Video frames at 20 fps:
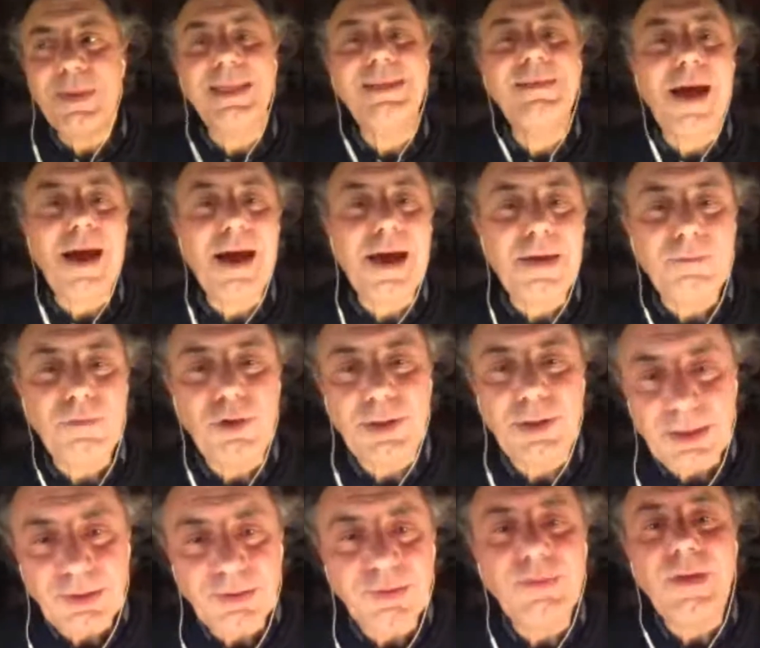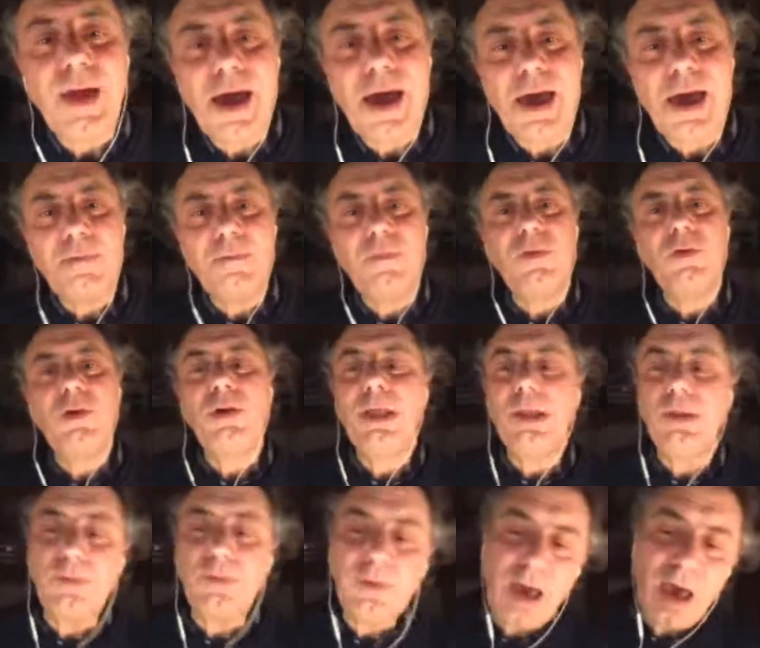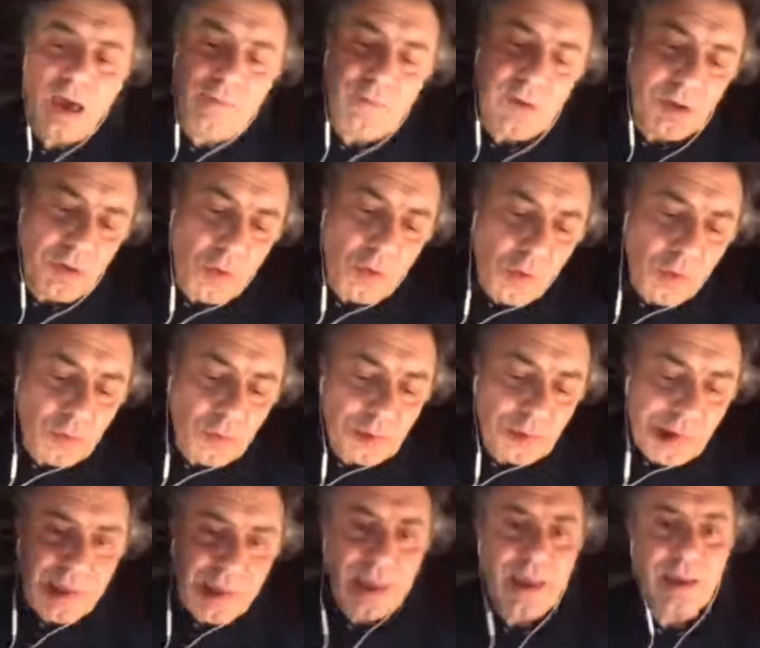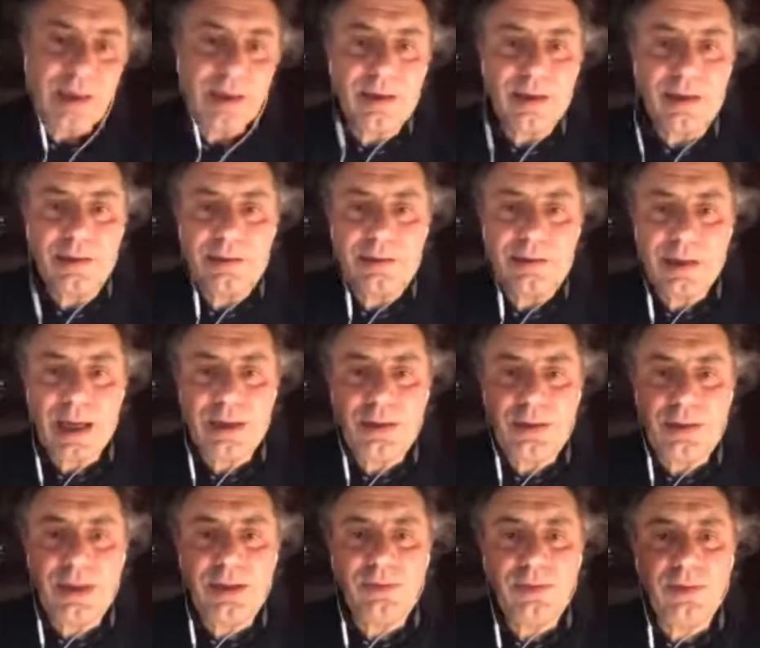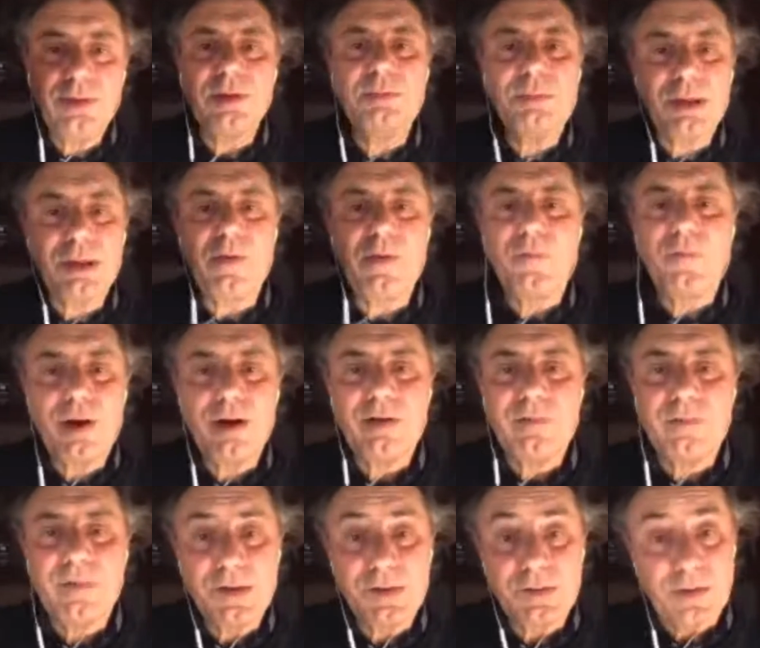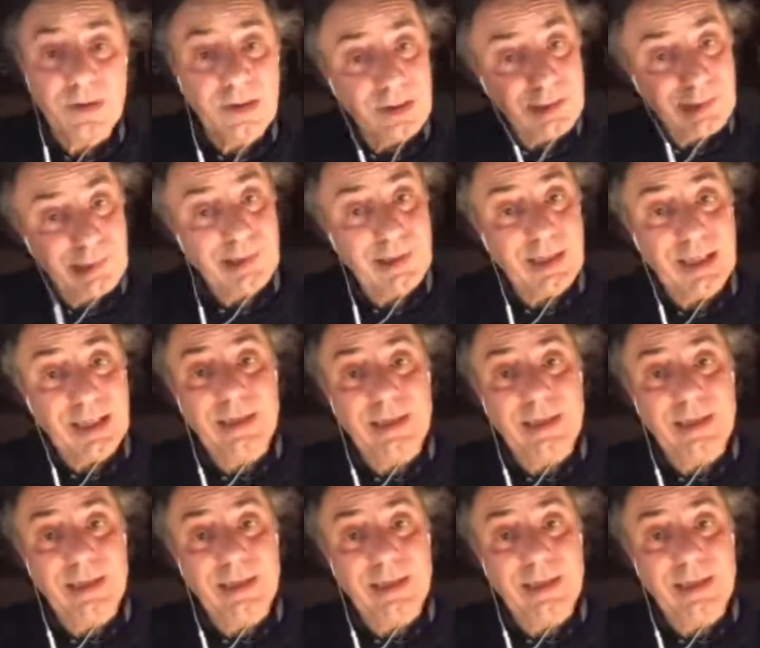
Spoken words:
dive. You need to dive. You need to dive in your own thing, and you need to not be afraid of what you're going to see.